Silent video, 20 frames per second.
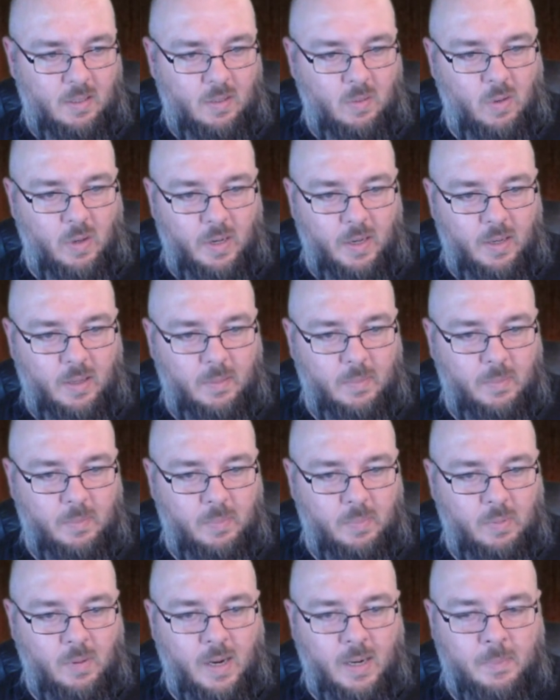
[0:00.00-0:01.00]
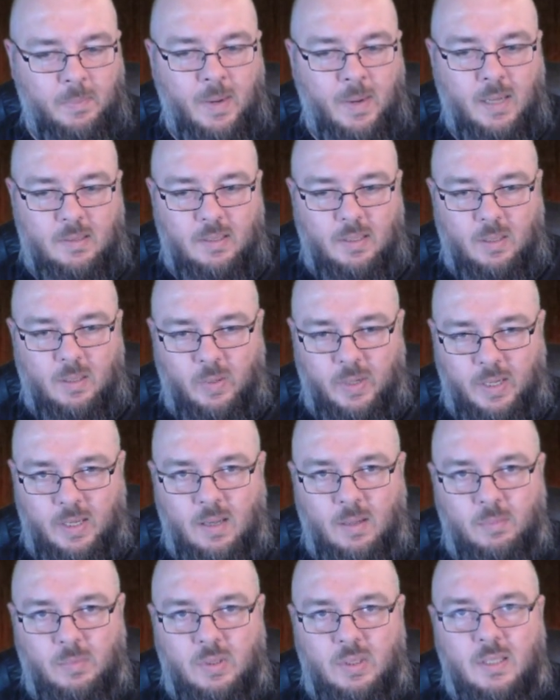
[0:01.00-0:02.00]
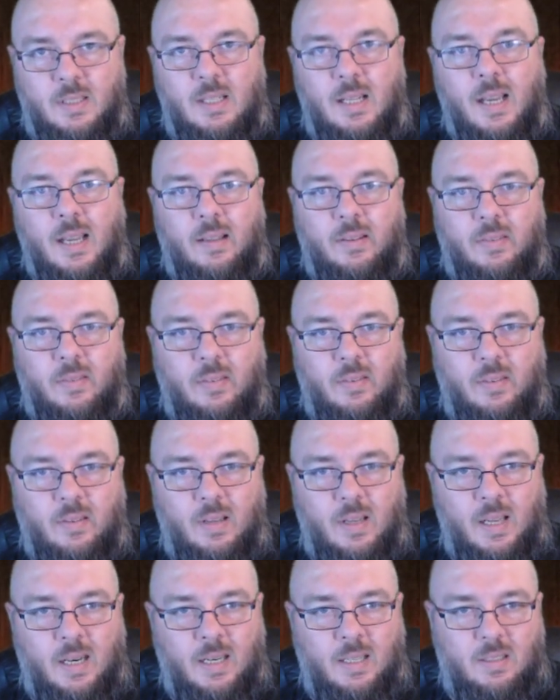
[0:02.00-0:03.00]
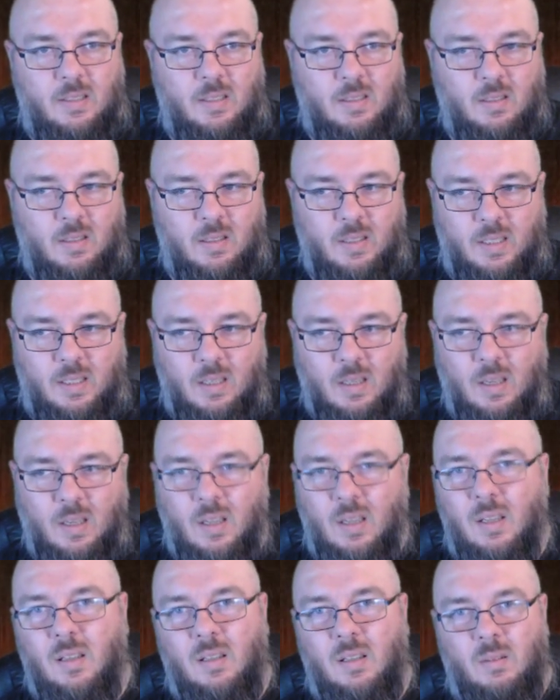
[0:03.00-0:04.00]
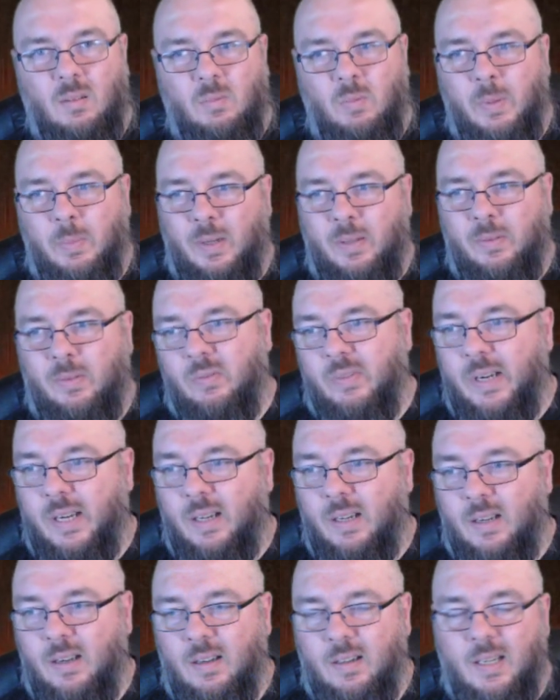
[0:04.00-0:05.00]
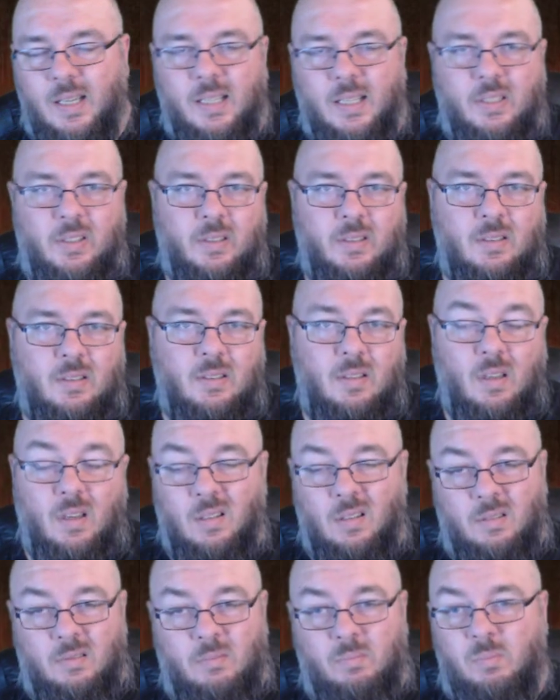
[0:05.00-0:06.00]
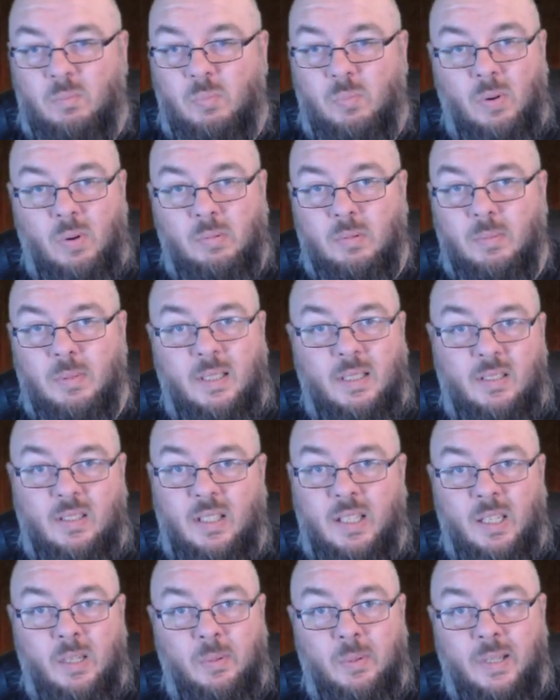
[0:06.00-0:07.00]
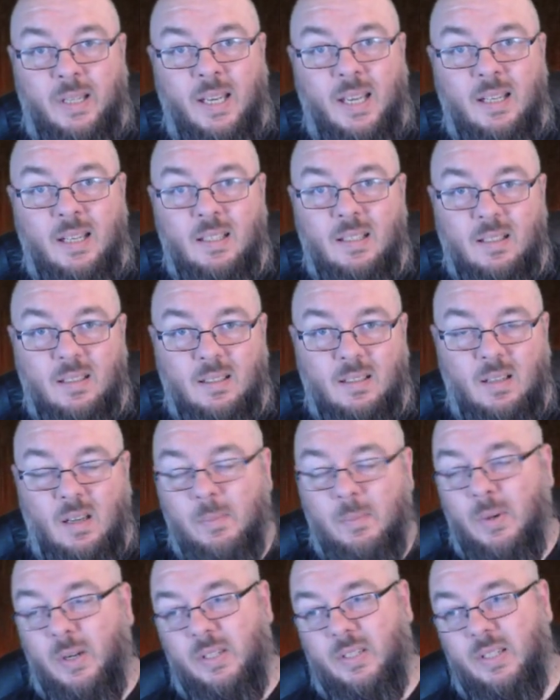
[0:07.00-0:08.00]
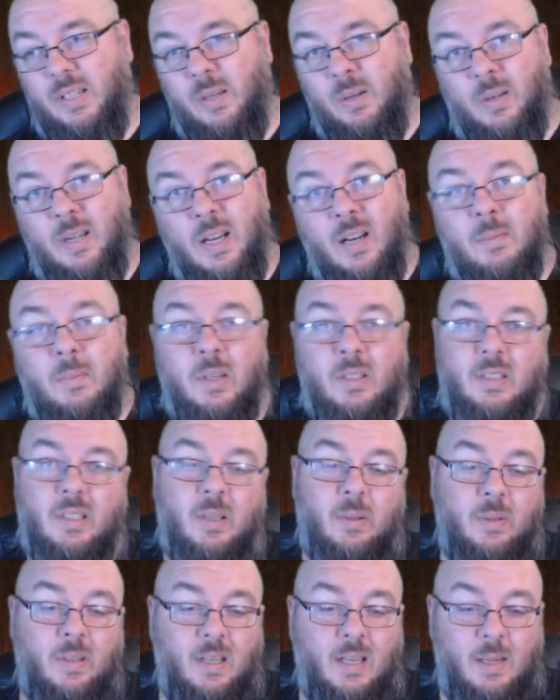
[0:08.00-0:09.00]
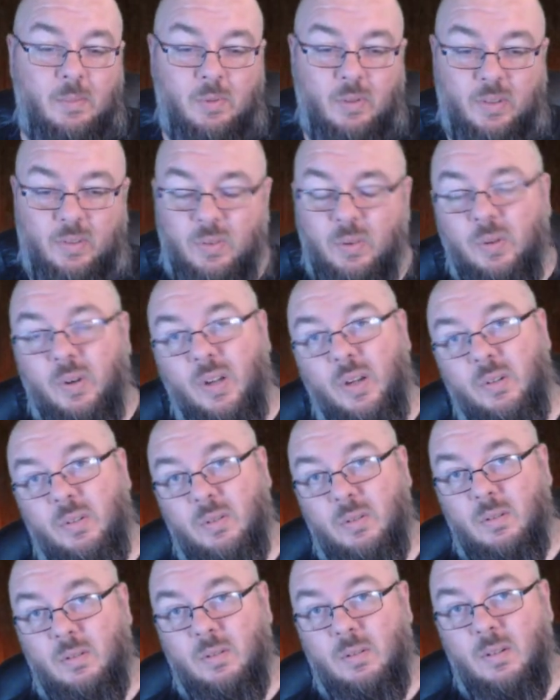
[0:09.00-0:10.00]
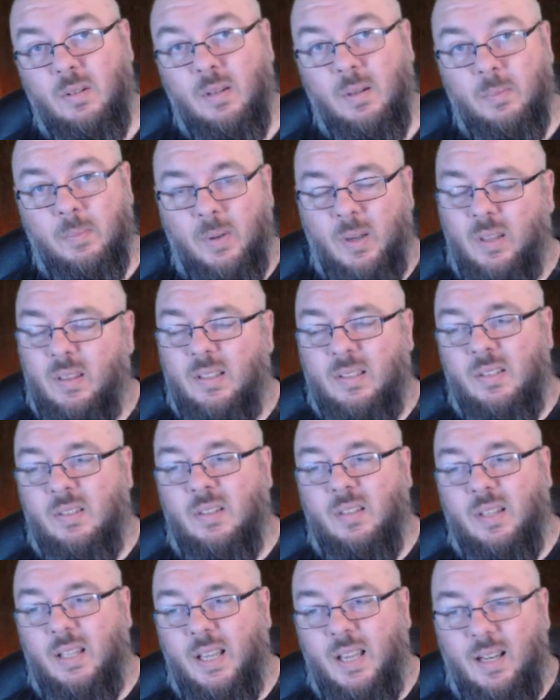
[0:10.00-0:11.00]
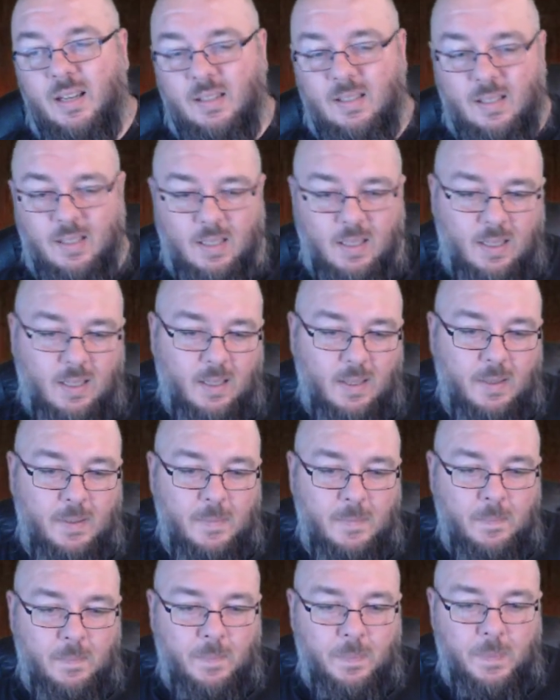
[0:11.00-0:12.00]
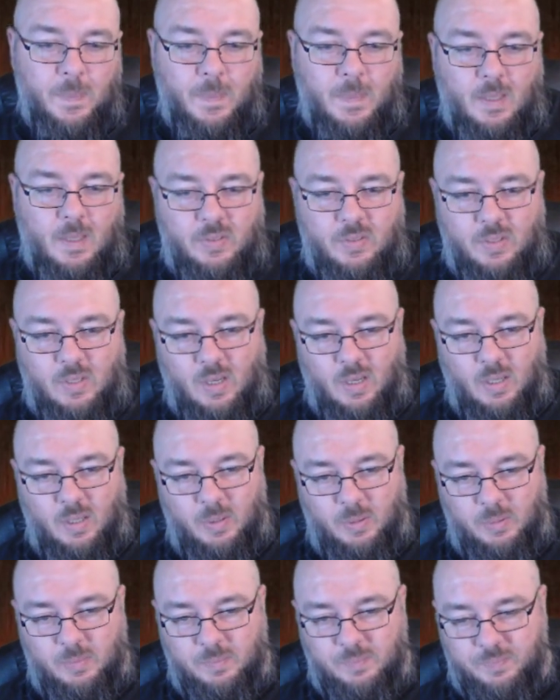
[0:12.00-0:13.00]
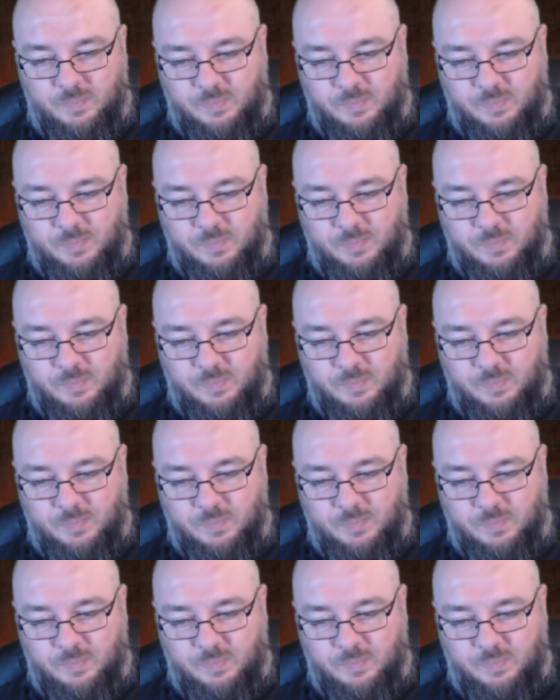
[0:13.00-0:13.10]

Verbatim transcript: quite pragmatic when it comes to death, and it's just like we believe in reincarnation. I'll probably see you again. I might see you again. I might see you in the labyrinth. Who knows? But this isn't the end. So